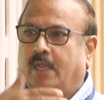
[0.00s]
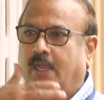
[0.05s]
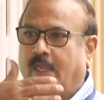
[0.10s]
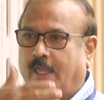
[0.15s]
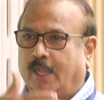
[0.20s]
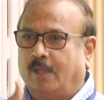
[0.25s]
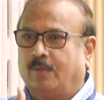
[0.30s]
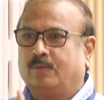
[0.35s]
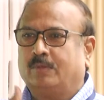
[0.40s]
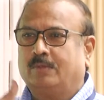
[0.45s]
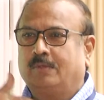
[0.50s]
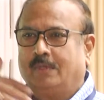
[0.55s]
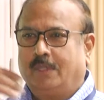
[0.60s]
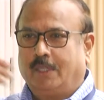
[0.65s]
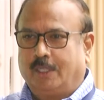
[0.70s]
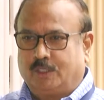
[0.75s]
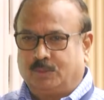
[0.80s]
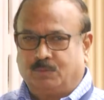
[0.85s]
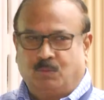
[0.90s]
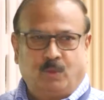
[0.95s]
Now
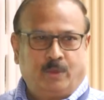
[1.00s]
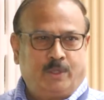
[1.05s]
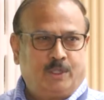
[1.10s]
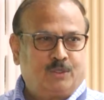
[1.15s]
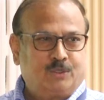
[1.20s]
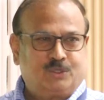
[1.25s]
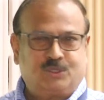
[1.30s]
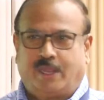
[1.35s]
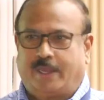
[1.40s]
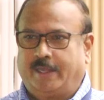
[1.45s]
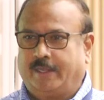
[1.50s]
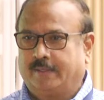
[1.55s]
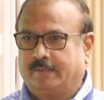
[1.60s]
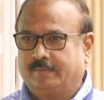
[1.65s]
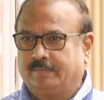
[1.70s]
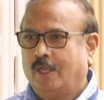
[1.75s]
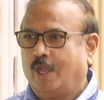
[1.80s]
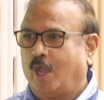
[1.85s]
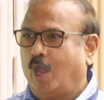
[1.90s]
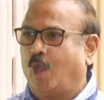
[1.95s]
it is moving to China.
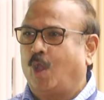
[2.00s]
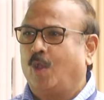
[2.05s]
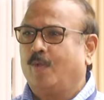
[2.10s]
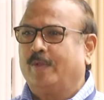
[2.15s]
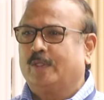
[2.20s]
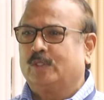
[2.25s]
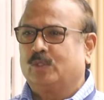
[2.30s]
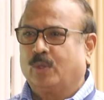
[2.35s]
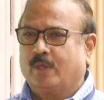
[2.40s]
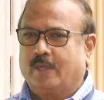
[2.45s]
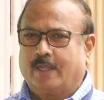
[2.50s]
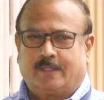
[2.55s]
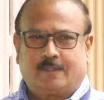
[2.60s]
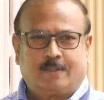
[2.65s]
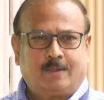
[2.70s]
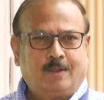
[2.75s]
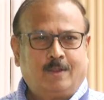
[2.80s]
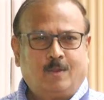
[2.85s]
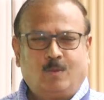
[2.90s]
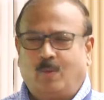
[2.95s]
I always look at
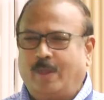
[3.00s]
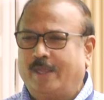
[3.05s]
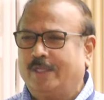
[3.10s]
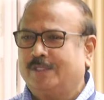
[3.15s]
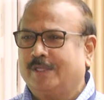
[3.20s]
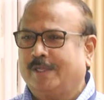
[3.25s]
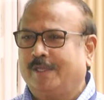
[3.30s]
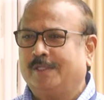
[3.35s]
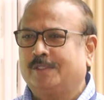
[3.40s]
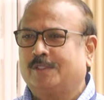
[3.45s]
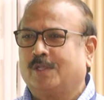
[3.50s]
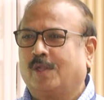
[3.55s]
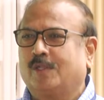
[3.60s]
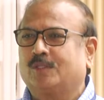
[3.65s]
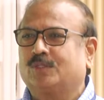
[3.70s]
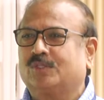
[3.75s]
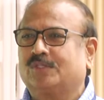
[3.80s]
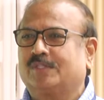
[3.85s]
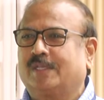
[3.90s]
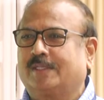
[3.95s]
why Chinese
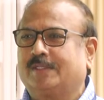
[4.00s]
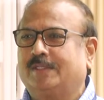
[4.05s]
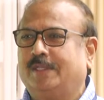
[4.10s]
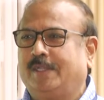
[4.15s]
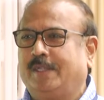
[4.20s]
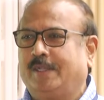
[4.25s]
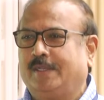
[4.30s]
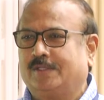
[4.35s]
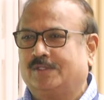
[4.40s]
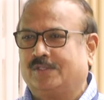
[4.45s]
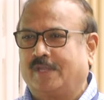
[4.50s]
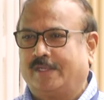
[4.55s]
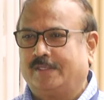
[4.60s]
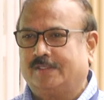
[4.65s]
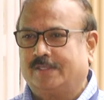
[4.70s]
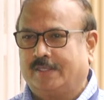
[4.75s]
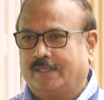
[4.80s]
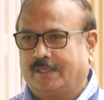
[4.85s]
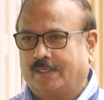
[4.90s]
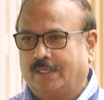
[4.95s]
also succeeded in
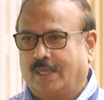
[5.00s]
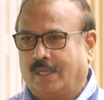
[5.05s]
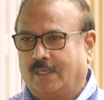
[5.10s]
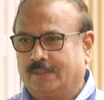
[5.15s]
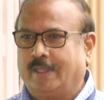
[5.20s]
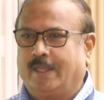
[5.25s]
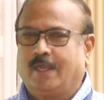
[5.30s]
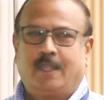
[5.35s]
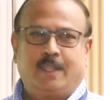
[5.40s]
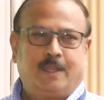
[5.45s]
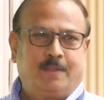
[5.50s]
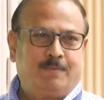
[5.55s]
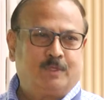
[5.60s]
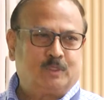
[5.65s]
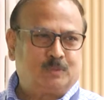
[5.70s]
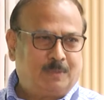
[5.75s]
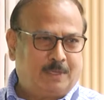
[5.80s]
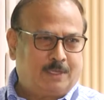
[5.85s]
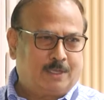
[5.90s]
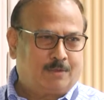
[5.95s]
science and technology. They can't even
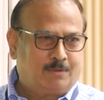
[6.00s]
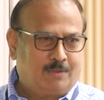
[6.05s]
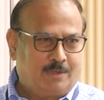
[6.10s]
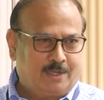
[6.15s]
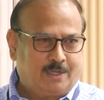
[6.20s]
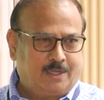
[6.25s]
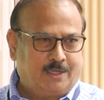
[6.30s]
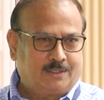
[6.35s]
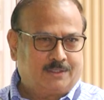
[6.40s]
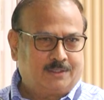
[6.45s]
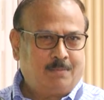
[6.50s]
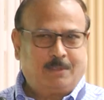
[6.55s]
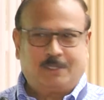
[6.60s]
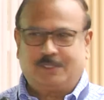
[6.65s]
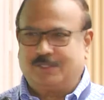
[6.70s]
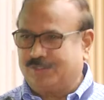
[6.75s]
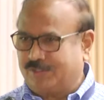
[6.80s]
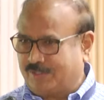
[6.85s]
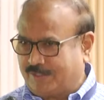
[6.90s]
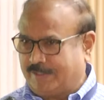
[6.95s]
speak a good English,
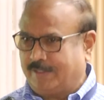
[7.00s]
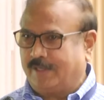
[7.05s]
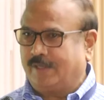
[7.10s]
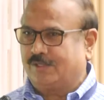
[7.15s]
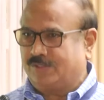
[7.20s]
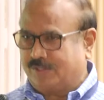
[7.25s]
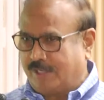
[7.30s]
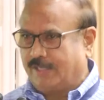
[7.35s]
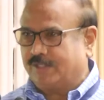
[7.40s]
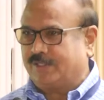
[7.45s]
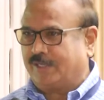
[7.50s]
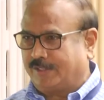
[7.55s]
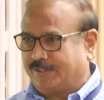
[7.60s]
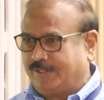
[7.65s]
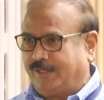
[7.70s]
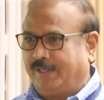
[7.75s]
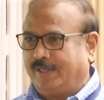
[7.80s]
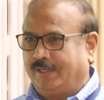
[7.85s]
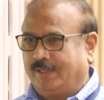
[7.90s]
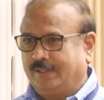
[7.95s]
but still
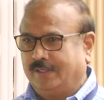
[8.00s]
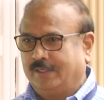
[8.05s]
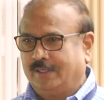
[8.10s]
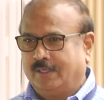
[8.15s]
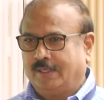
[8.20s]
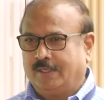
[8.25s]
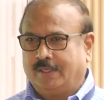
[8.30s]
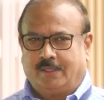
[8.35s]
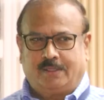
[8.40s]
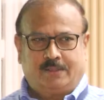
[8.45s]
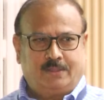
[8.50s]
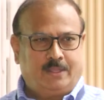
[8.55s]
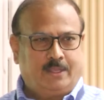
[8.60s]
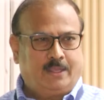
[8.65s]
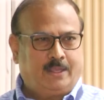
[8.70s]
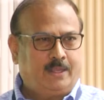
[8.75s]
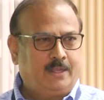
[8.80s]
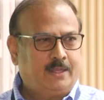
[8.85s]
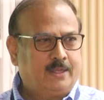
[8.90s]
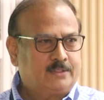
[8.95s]
succeeded in
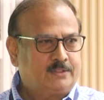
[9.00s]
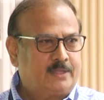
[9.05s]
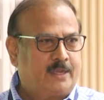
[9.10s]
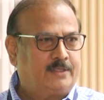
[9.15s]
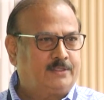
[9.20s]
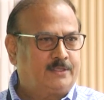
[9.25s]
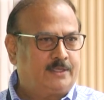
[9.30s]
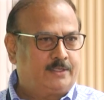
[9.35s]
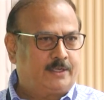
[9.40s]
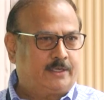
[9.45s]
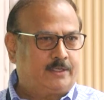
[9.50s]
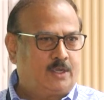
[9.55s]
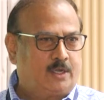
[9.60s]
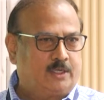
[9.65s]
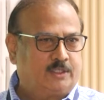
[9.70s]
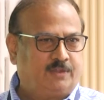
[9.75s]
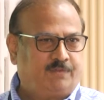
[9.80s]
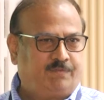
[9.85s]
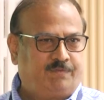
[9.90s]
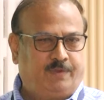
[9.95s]
the science and
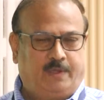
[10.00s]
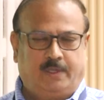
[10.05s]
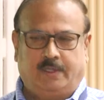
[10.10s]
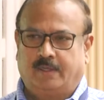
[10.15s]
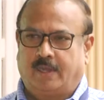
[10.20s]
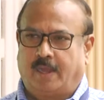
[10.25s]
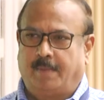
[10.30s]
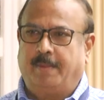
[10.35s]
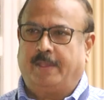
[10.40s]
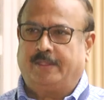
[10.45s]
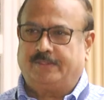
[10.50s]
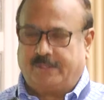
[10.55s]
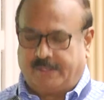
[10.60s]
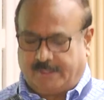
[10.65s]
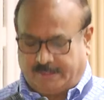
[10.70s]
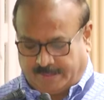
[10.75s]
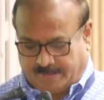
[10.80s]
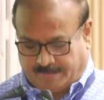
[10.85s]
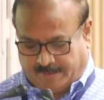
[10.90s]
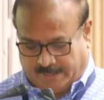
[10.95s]
technology field.
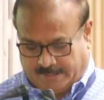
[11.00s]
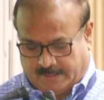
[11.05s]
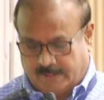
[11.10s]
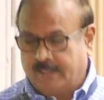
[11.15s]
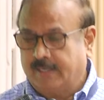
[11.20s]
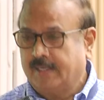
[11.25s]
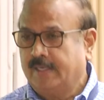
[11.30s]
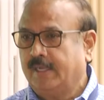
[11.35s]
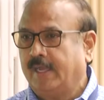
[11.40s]
Amazingly they're done.